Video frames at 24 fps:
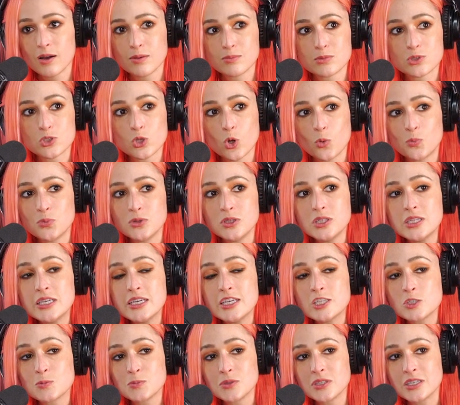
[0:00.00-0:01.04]
So
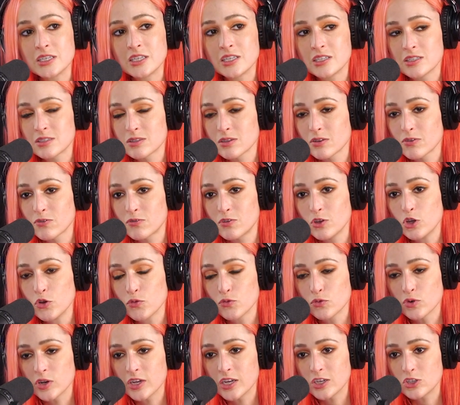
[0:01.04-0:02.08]
please feel
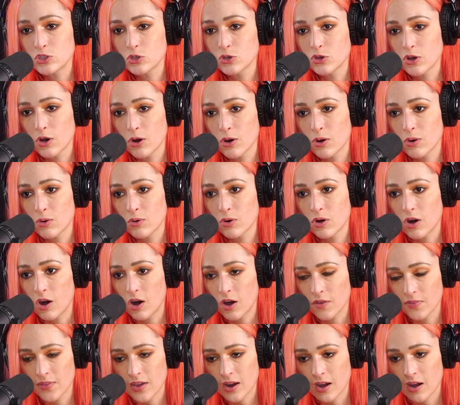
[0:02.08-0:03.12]
free to go
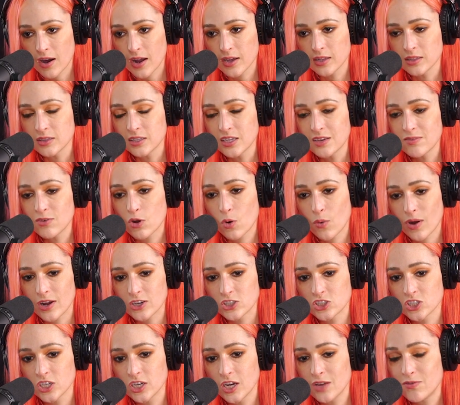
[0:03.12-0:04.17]
on there and leave a
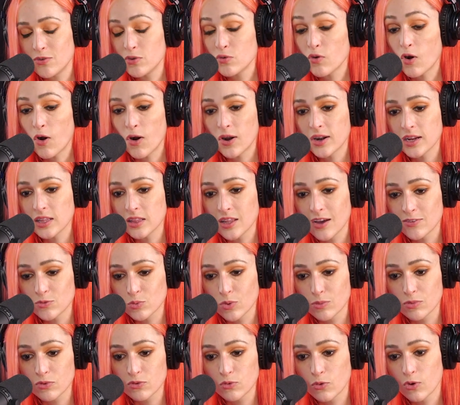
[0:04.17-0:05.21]
question. If you've already left
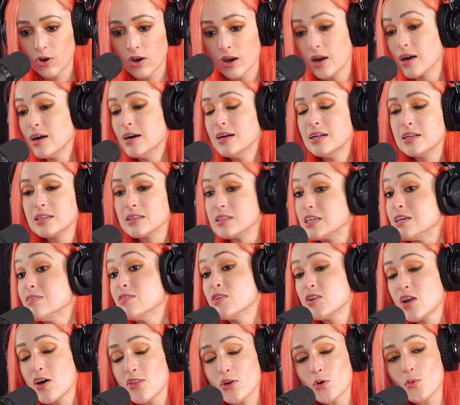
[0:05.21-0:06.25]
one before, leave
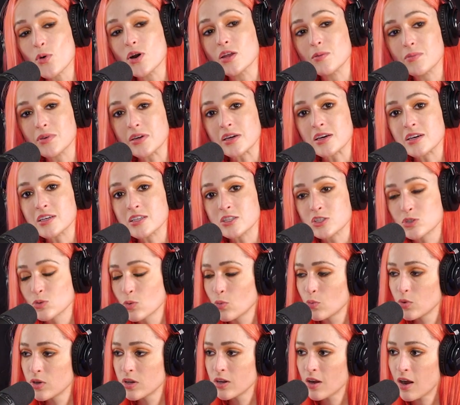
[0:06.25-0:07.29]
another one, because
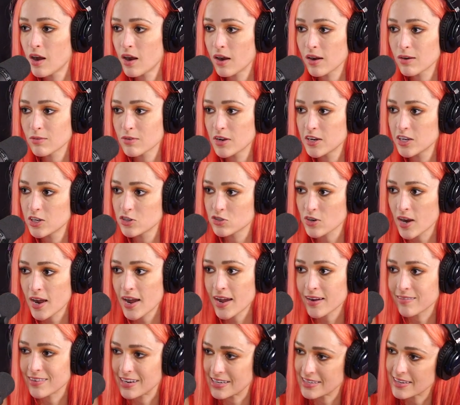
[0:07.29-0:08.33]
we are running
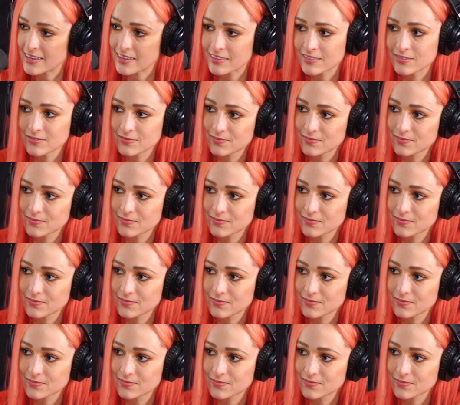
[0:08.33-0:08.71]
dry right now.